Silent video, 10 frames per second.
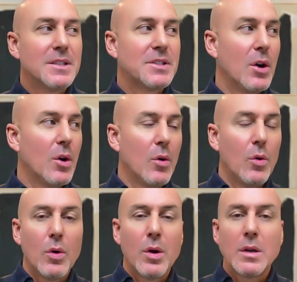
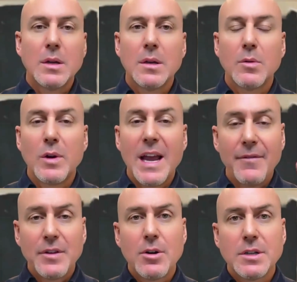So we
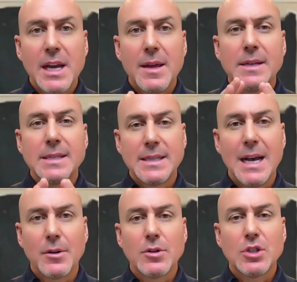have to understand the
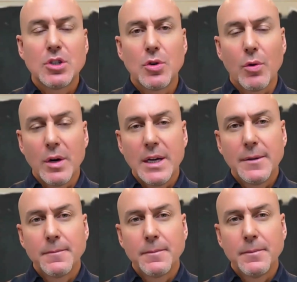seller's story,
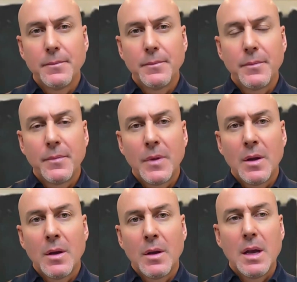
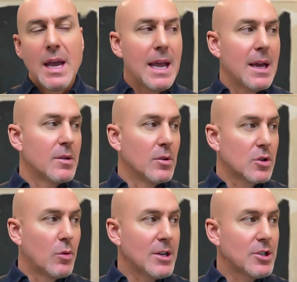and
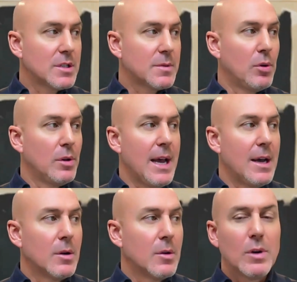those questions pull it
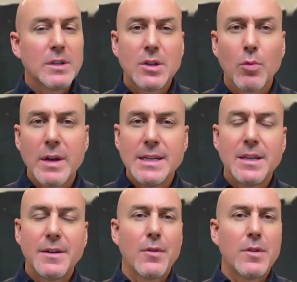out. What's the
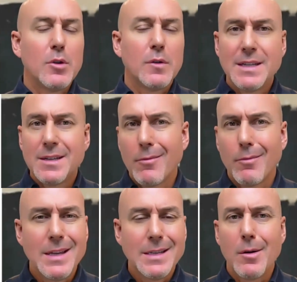reason for the move? These
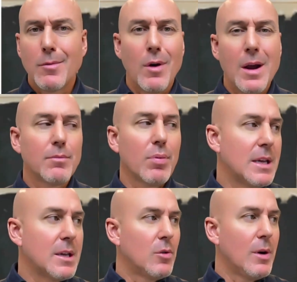aren't
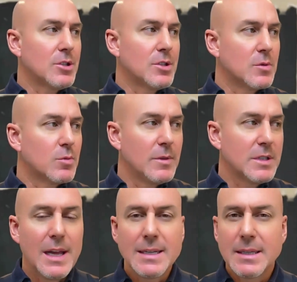groundbreaking questions. When
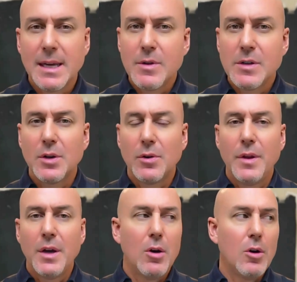was the last time you
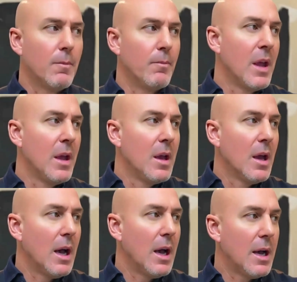sold the home?
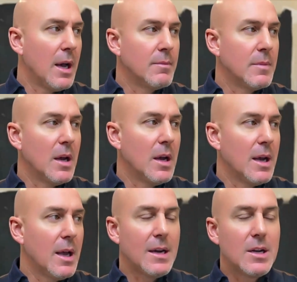
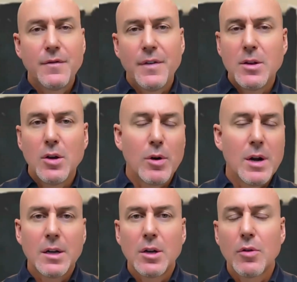How did you find the home? We're
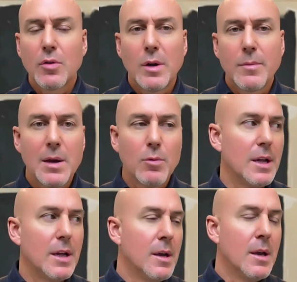not going to go through one by
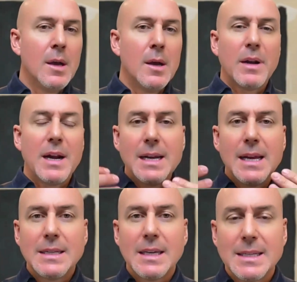one, but I
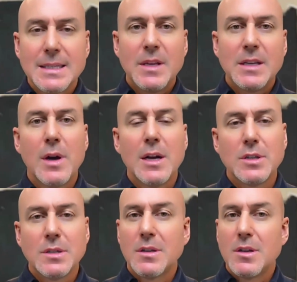need to get some of these
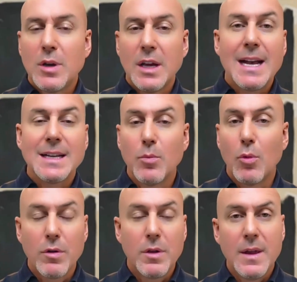questions. You could ask
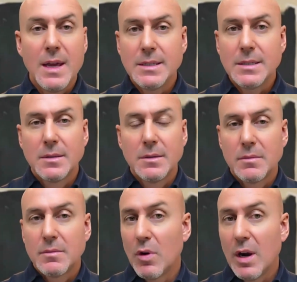more than this,
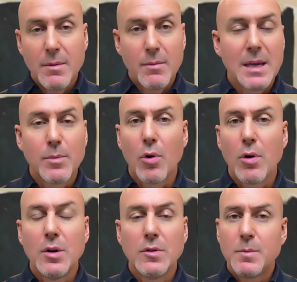right? And make
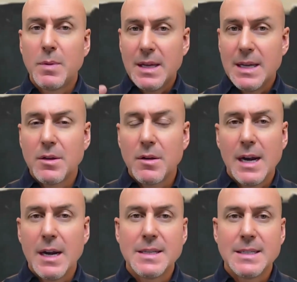more notes, but these are the
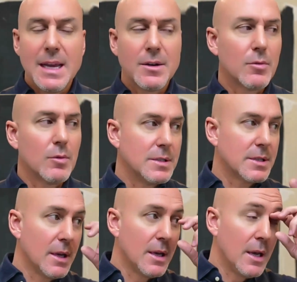kind of the standard
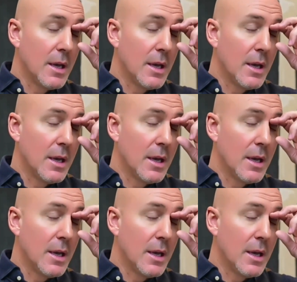ones.